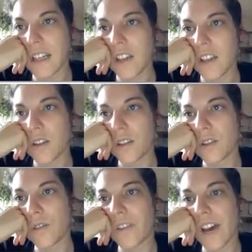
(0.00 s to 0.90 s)
You can do
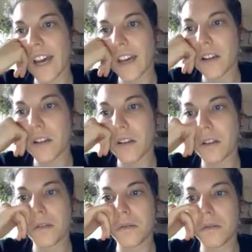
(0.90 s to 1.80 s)

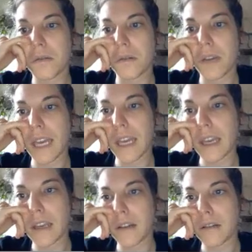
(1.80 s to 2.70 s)
file
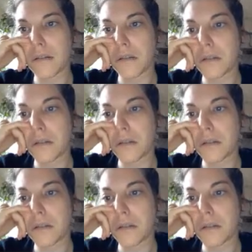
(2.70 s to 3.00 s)
and